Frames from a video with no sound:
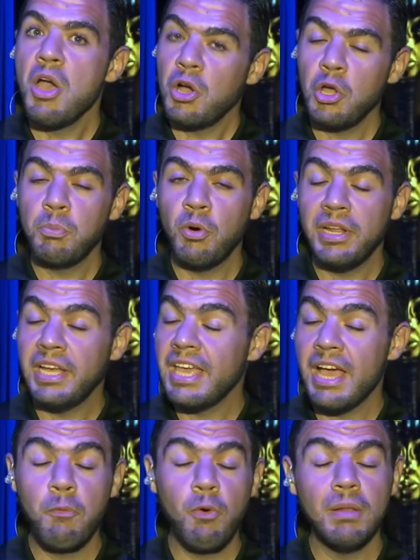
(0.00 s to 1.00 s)
Good morning. Yeah,
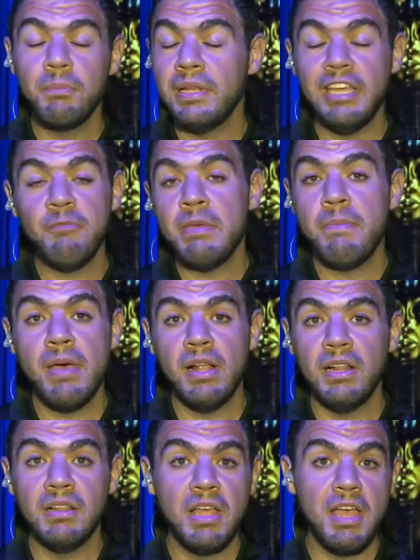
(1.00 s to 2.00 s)
well, believe me,
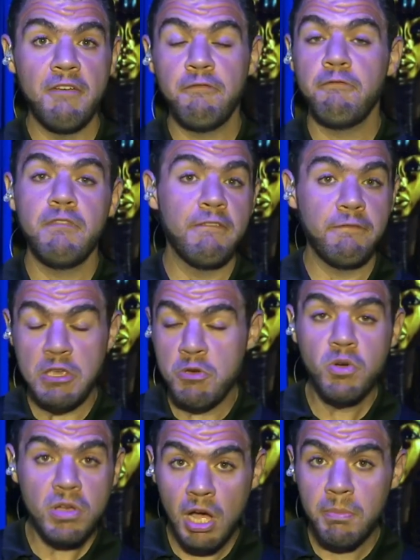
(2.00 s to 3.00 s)
Mel, if if
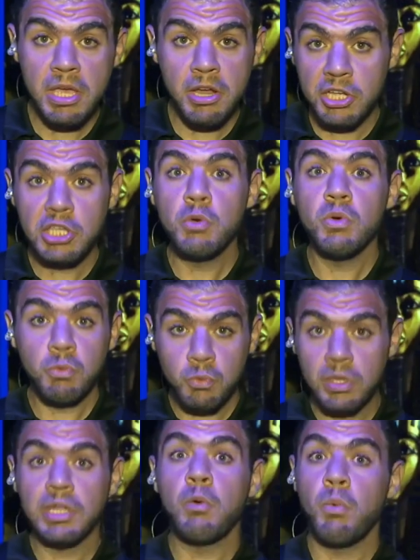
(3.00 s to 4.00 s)
you come here, you would
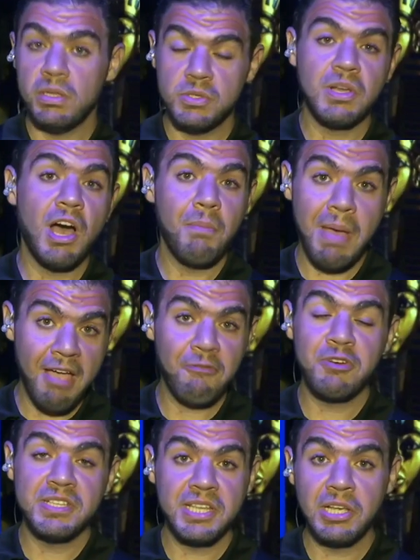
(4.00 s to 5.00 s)
really want to come
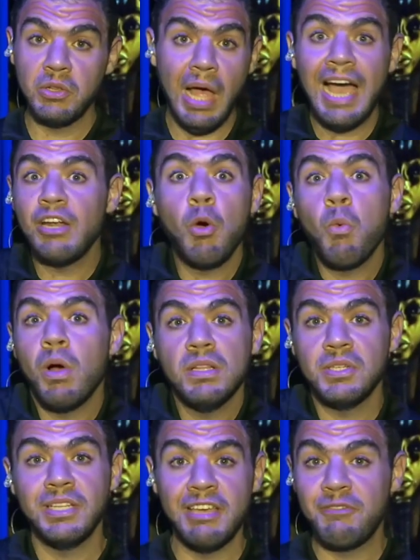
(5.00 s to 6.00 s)
every single I don't want
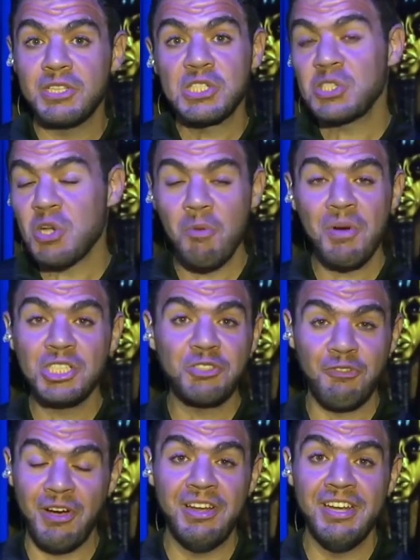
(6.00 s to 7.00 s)
to leave. It's so much
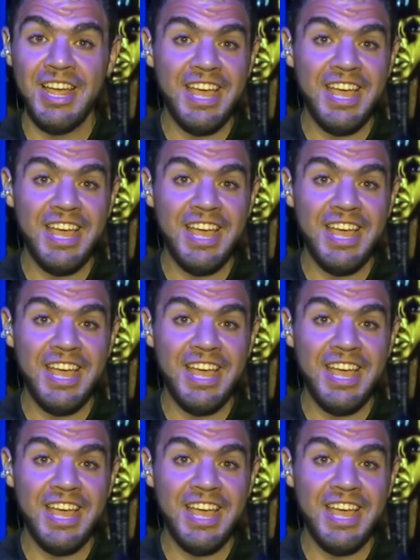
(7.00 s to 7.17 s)
fun.